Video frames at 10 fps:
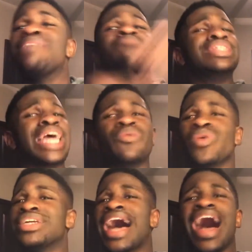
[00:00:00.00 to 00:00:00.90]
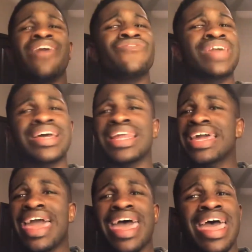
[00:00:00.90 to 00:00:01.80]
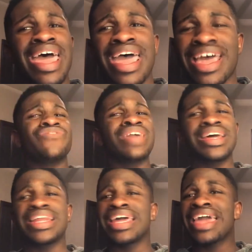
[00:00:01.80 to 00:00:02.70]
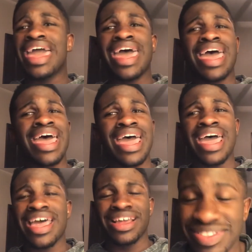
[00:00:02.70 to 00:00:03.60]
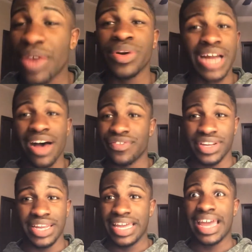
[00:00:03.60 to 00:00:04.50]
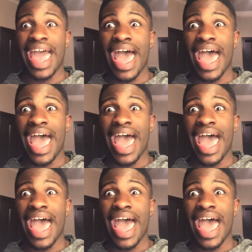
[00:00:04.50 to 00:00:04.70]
But they were not feeling it. They were not feeling it